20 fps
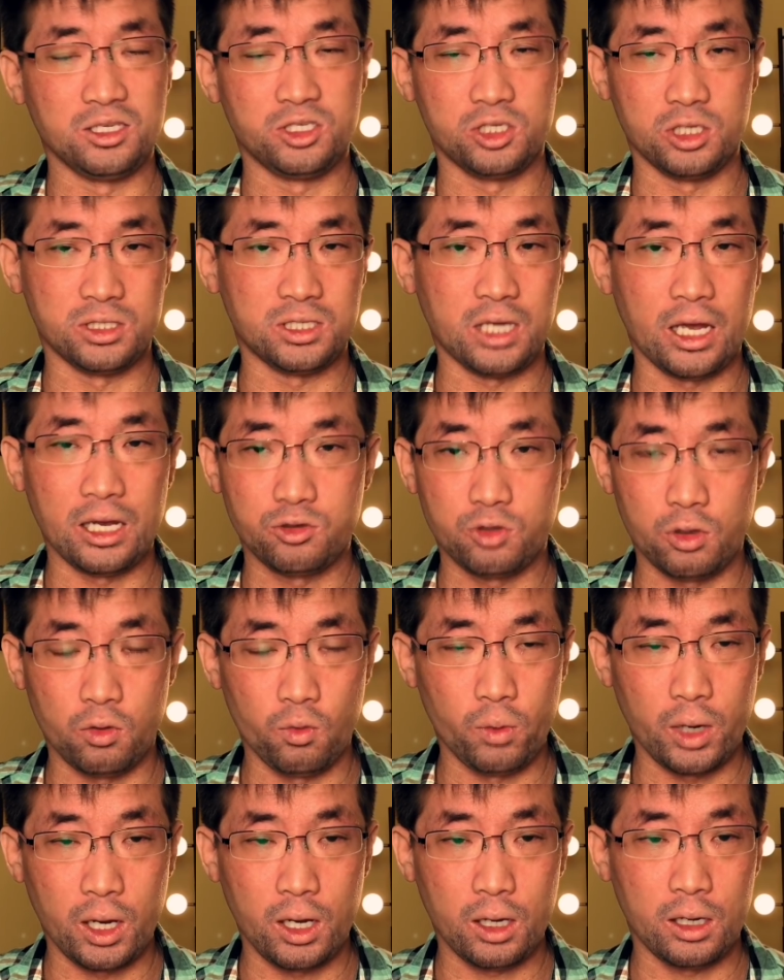it's just extra
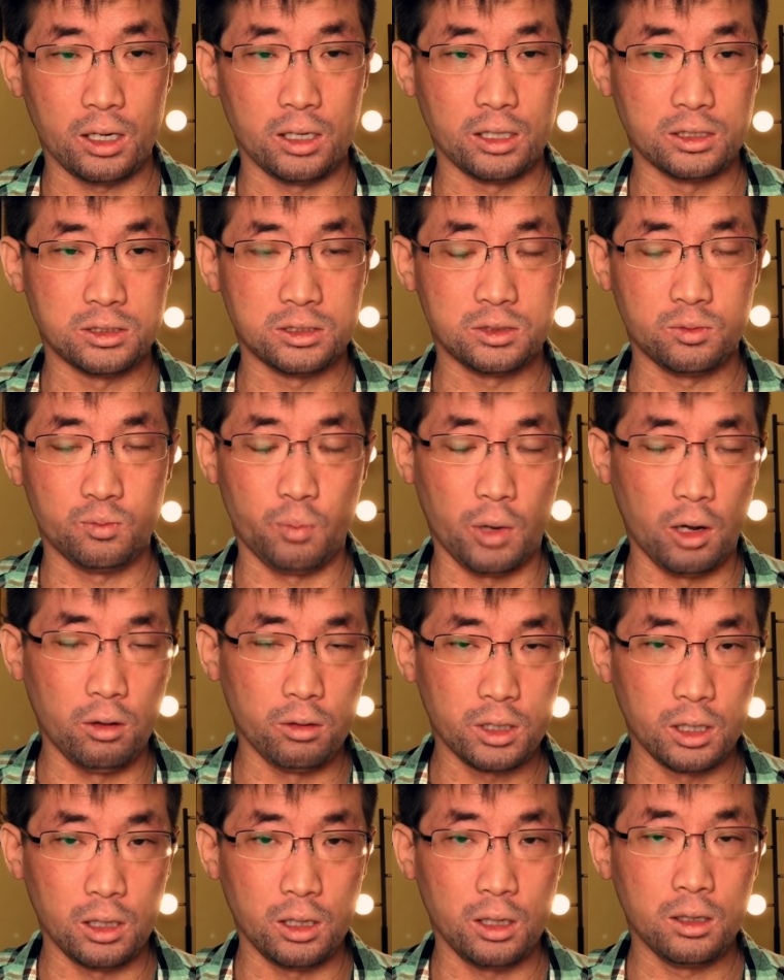weight and it's
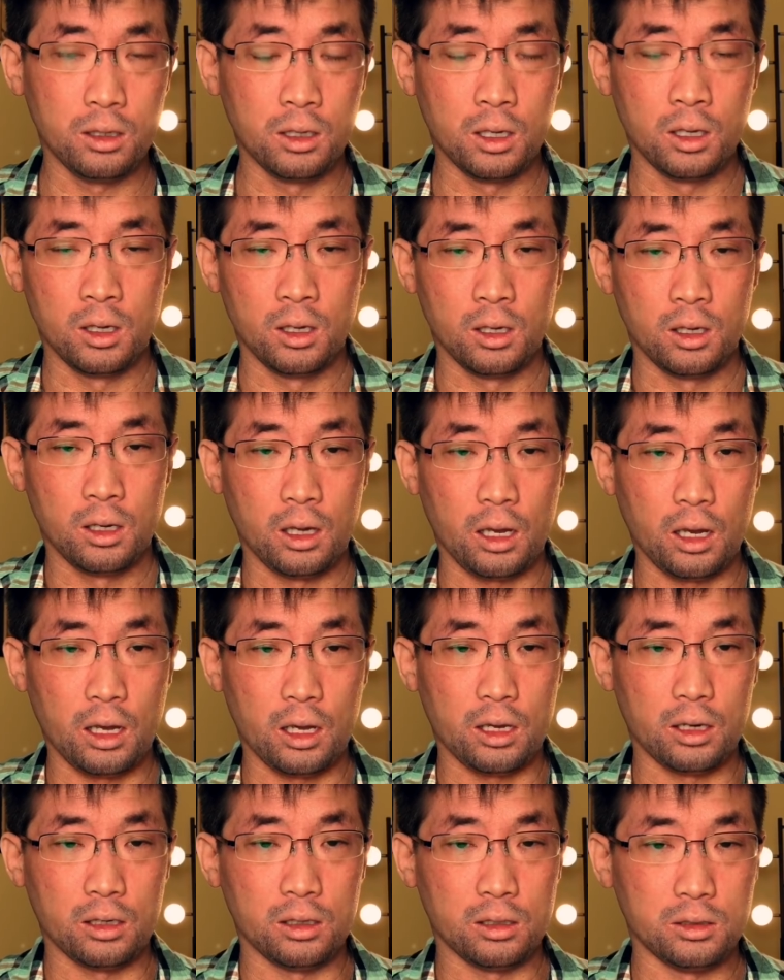bulky
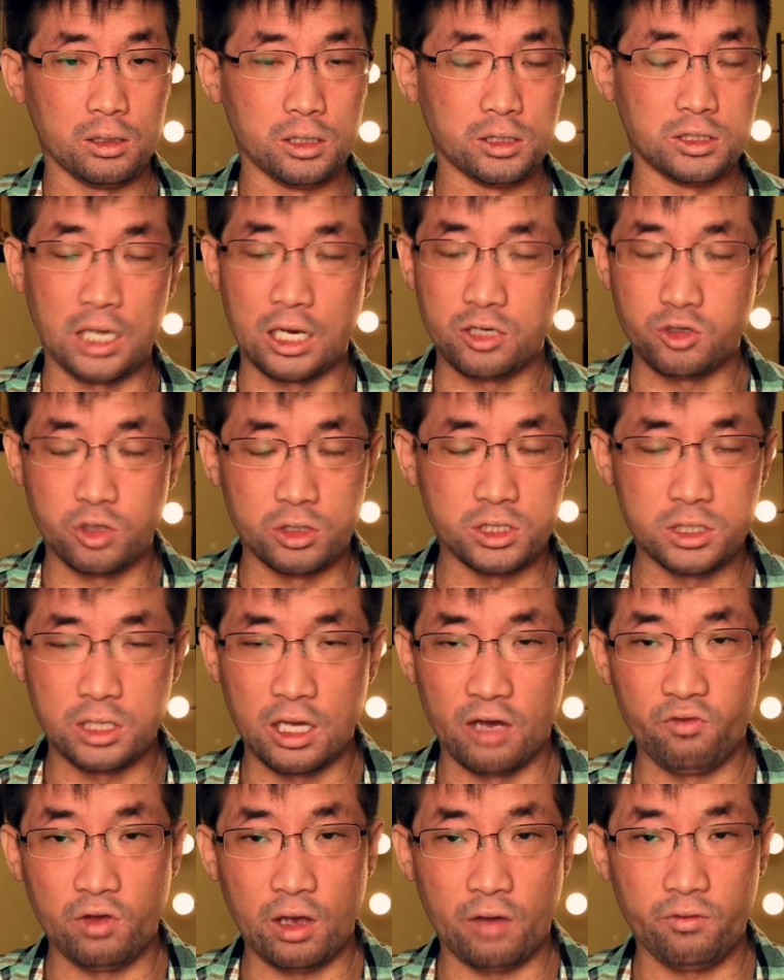and it's extra
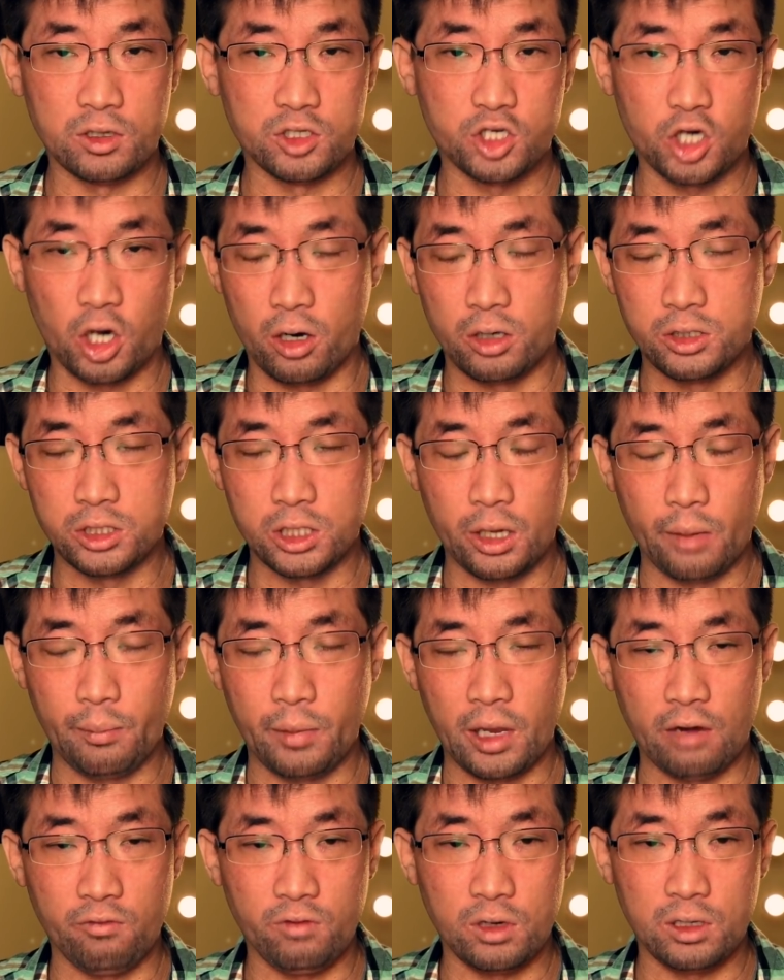stuff you have to charge up
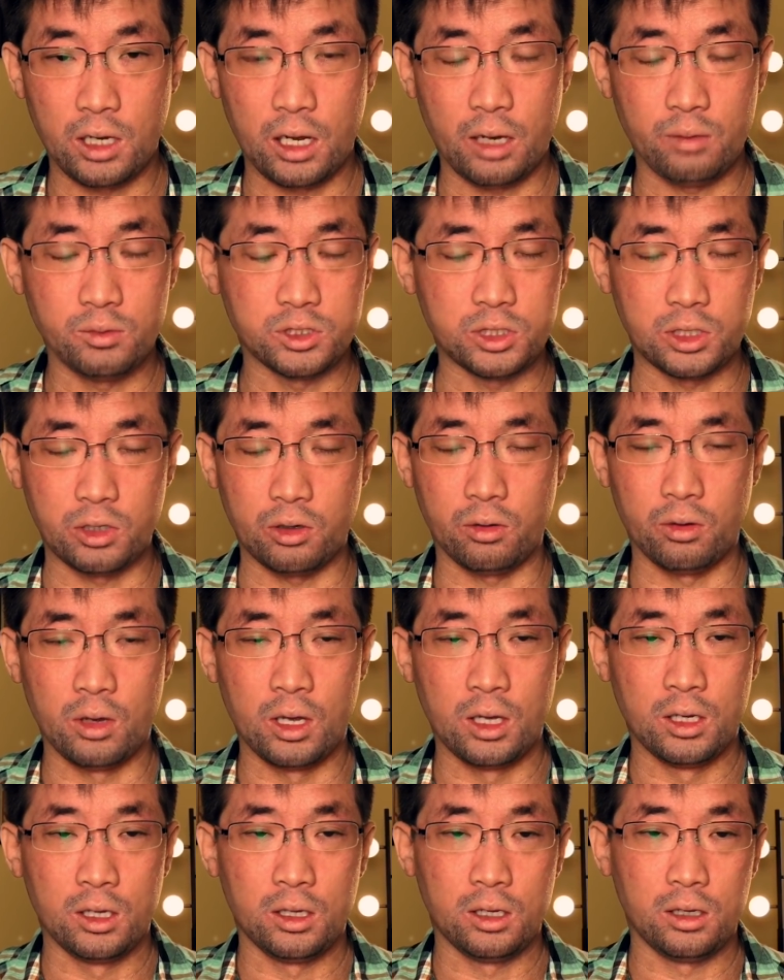every time. So
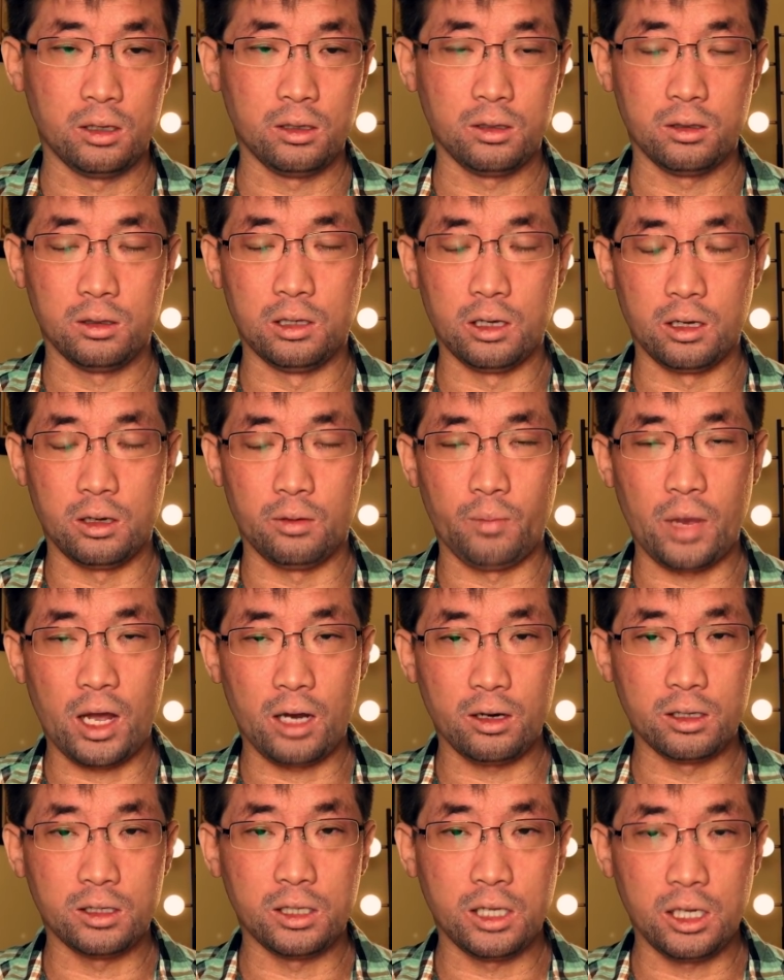the
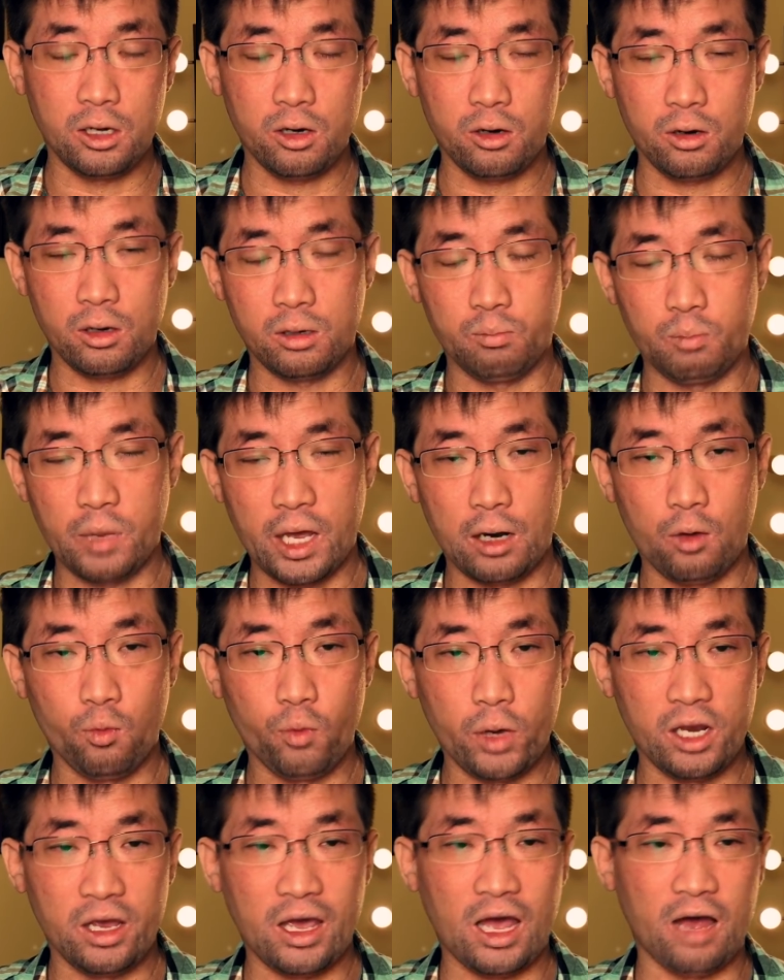amount of gear and amount of
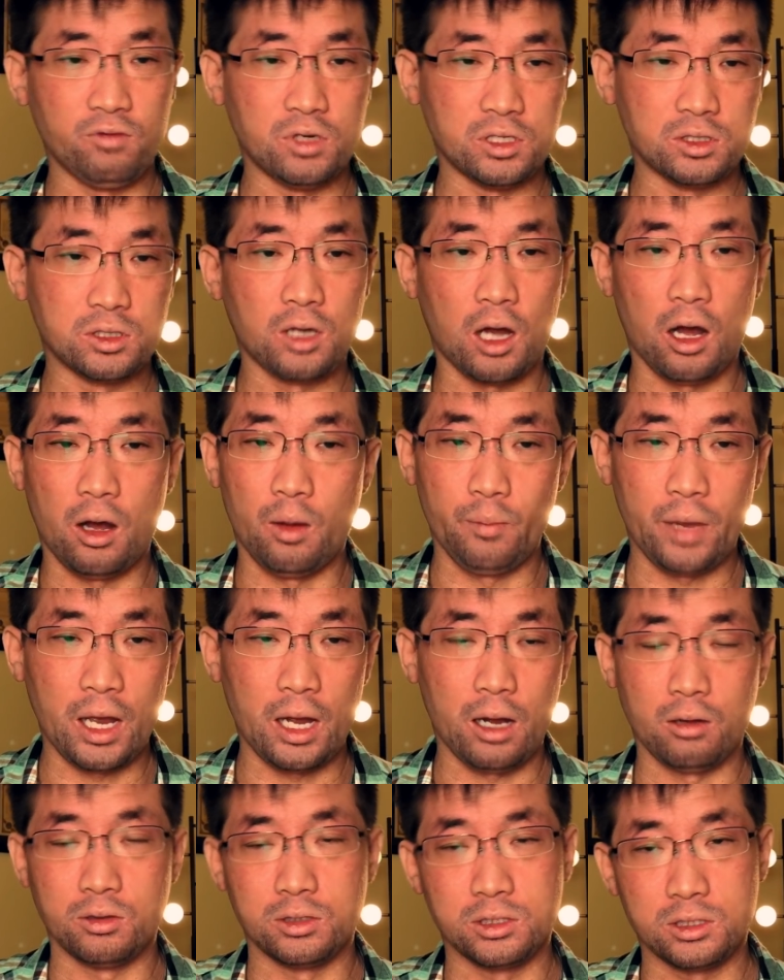weight you have just
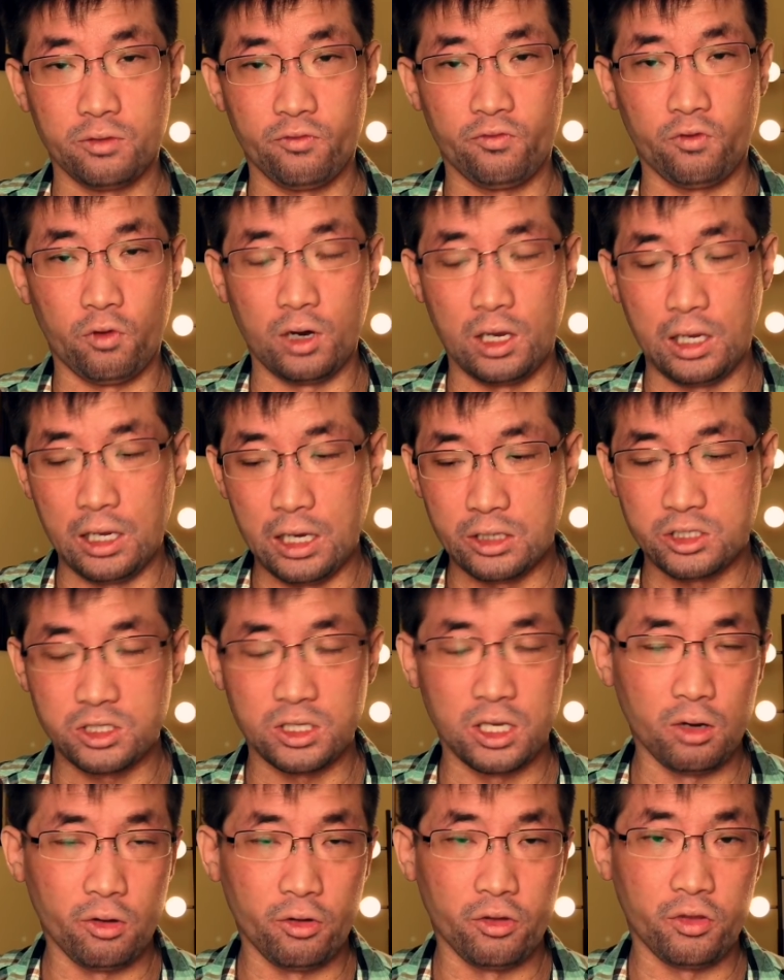compounds for each
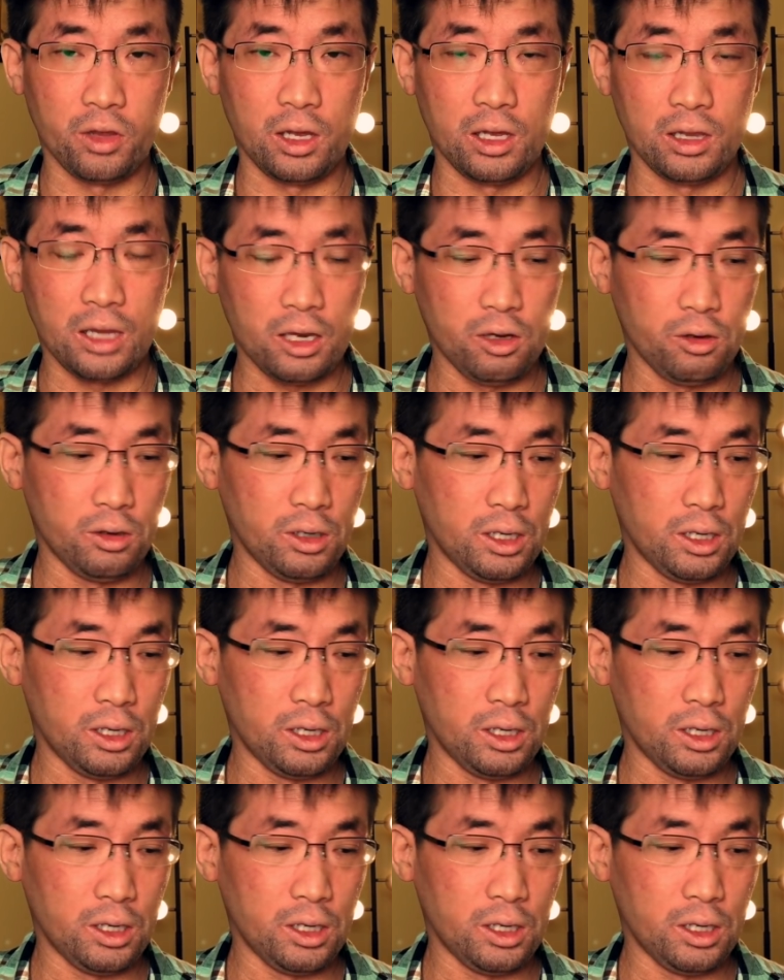little thing that you